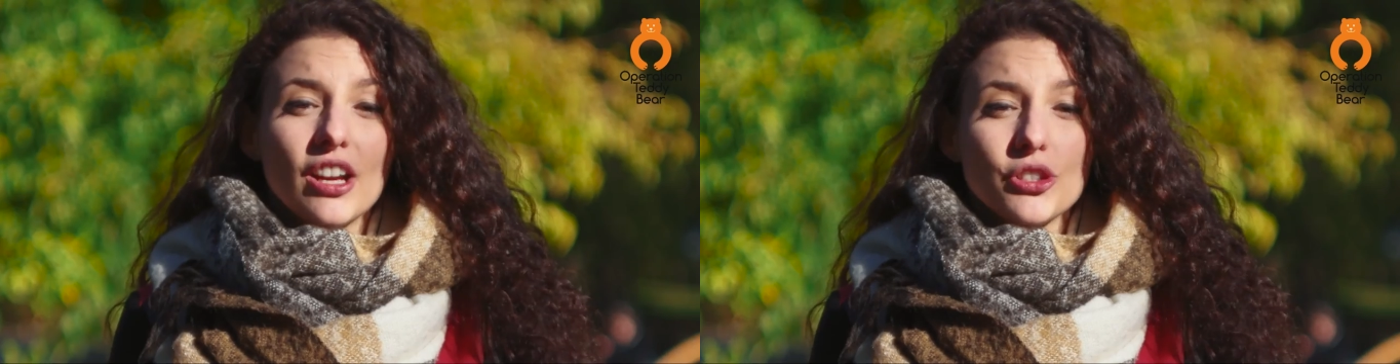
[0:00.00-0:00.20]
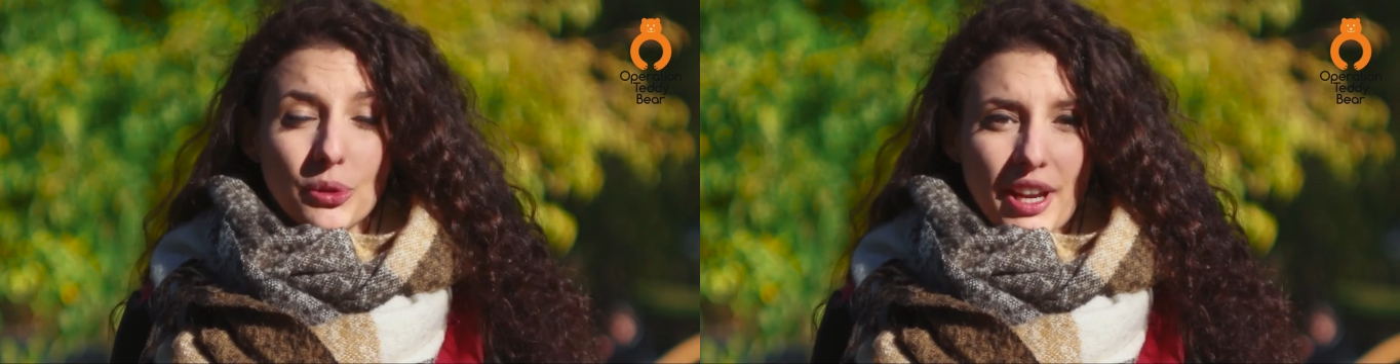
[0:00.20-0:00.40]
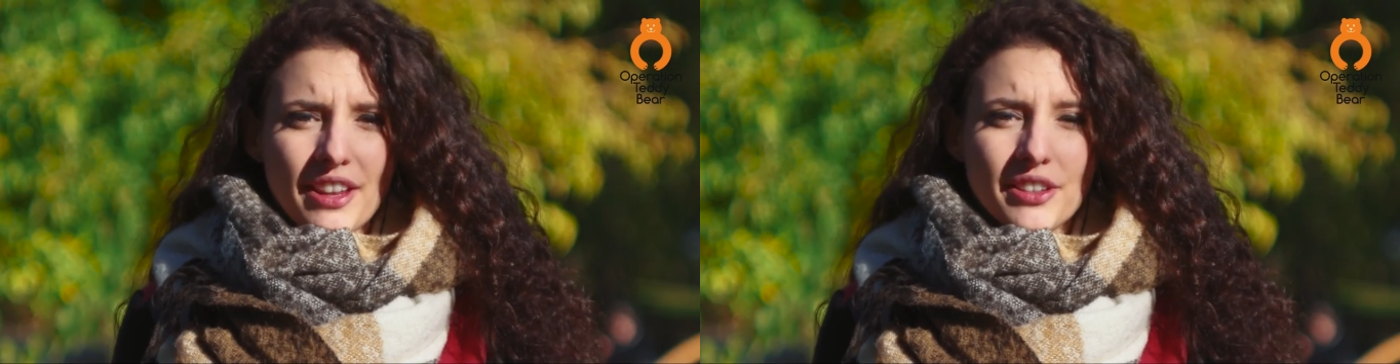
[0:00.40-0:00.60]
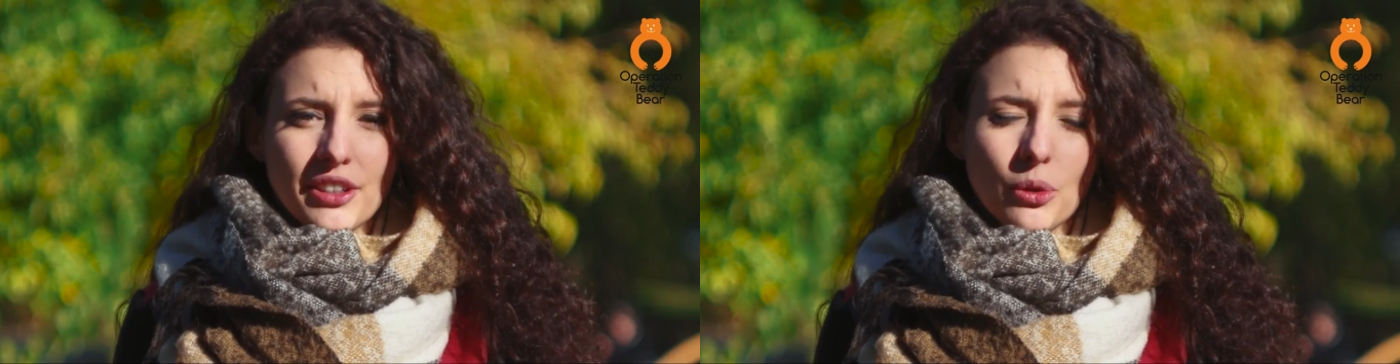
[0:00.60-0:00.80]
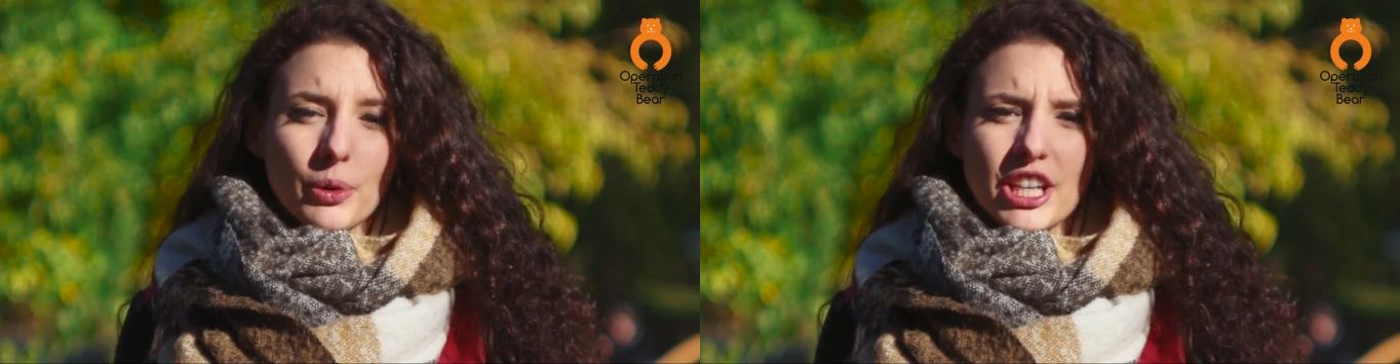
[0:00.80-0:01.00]

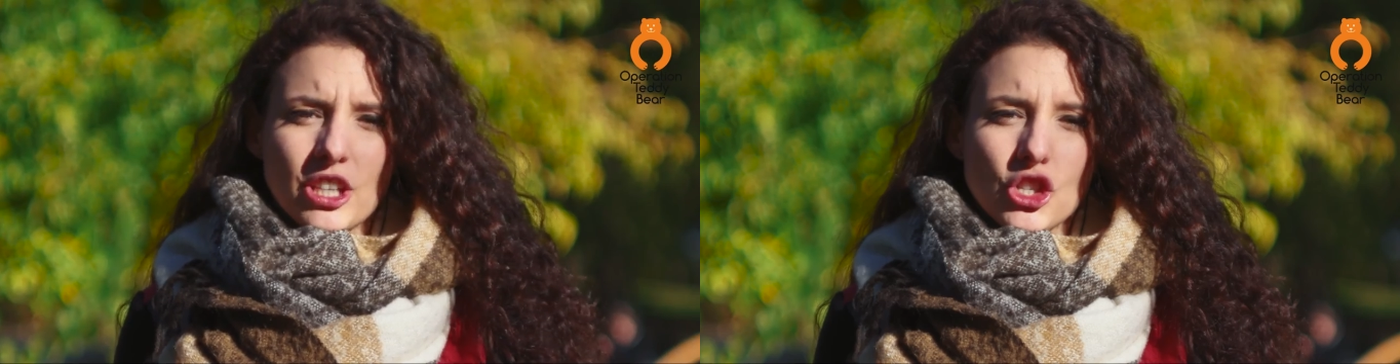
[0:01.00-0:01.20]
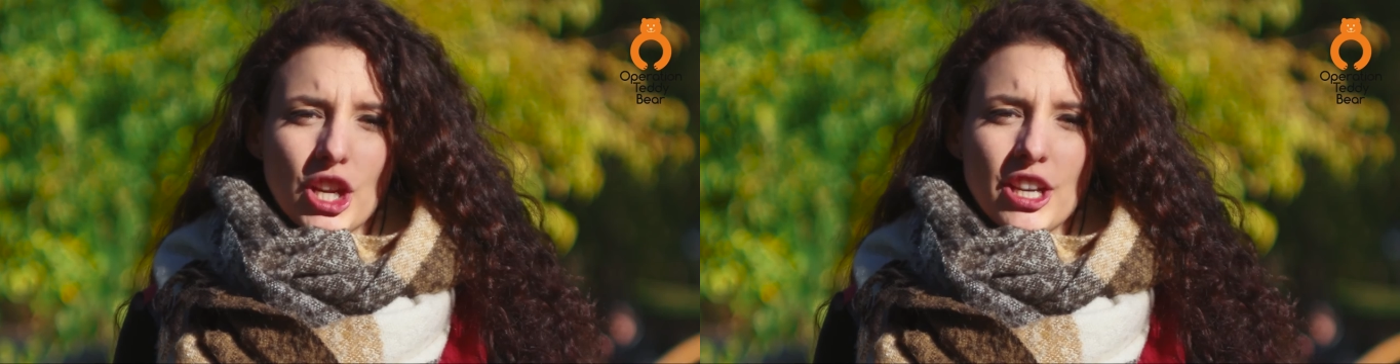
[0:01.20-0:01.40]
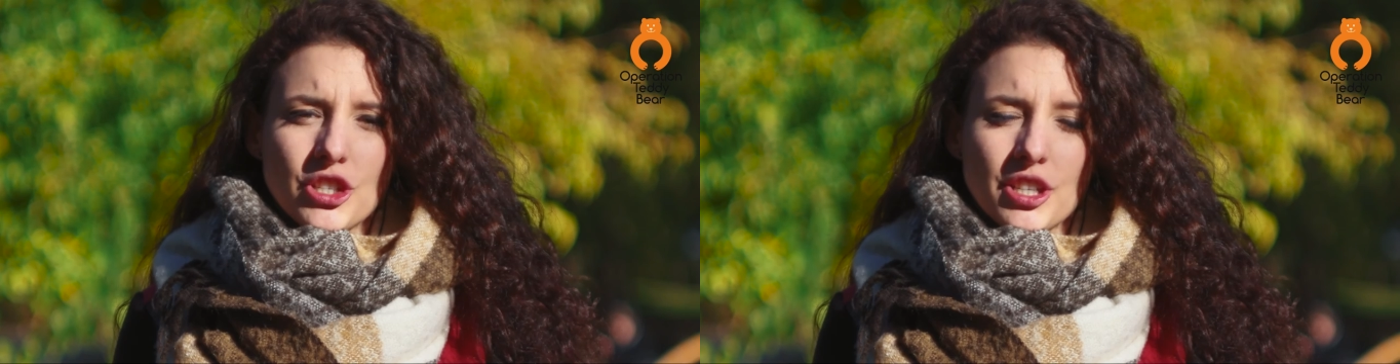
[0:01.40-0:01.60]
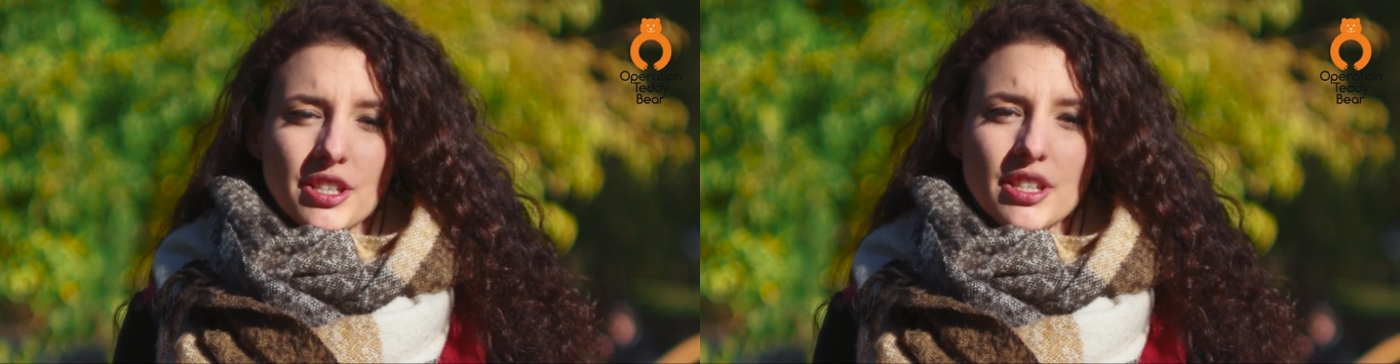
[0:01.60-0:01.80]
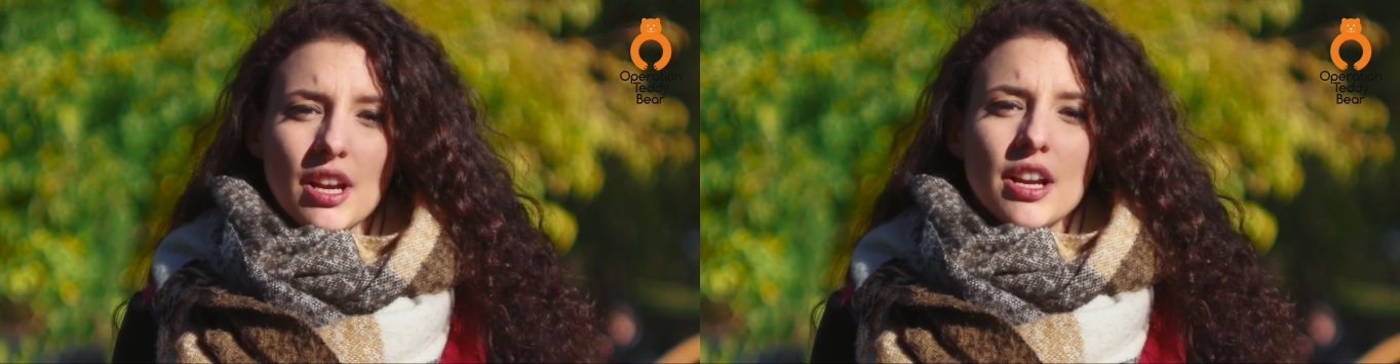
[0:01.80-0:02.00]
Together, we can change this.
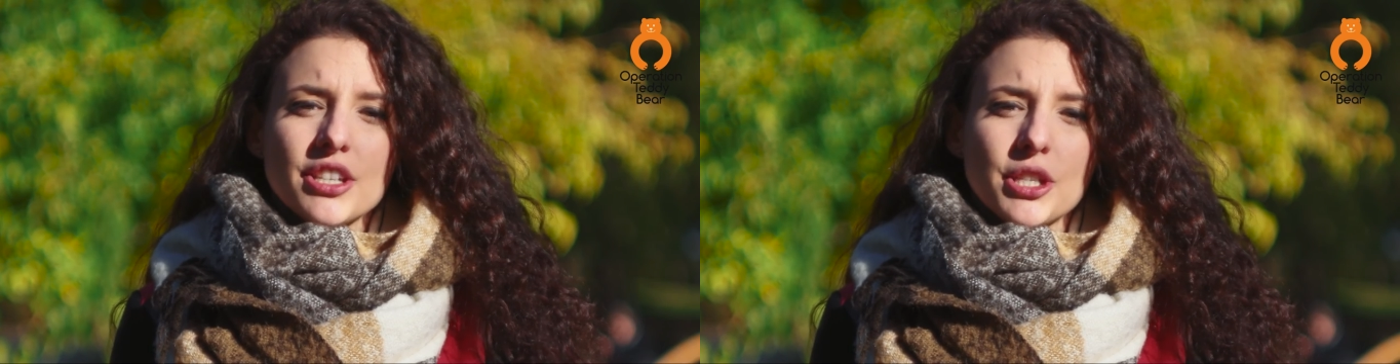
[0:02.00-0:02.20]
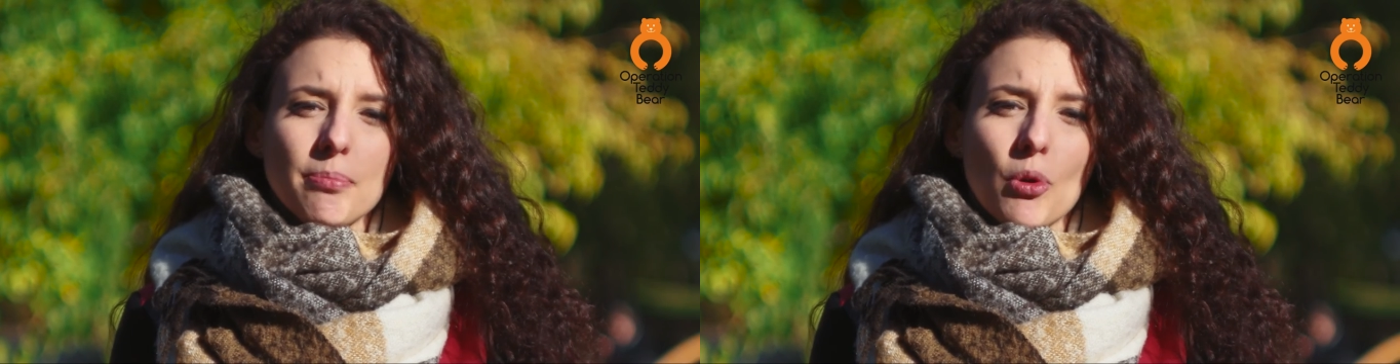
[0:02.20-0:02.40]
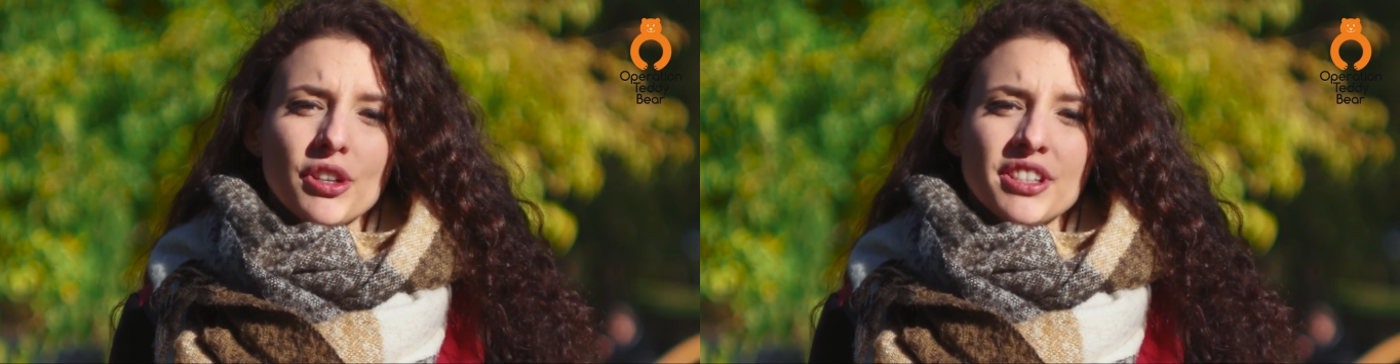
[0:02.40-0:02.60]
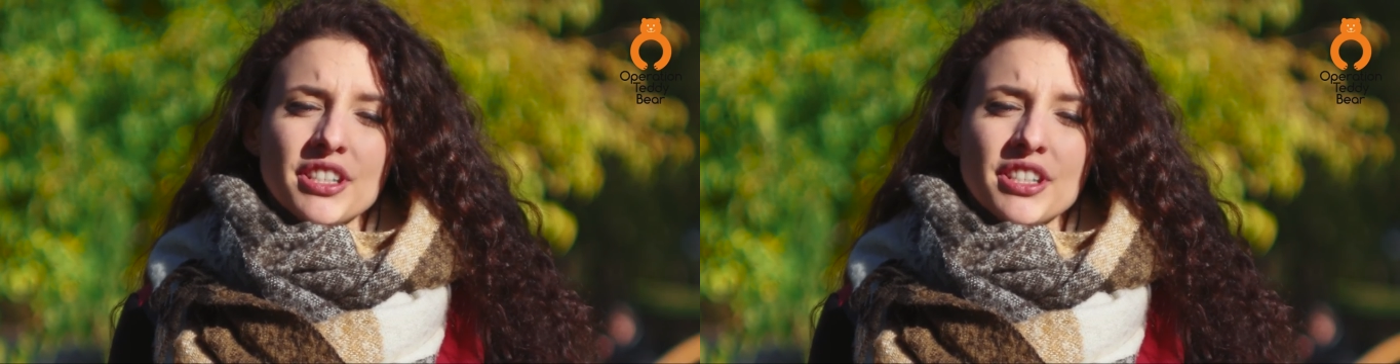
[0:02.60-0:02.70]
Support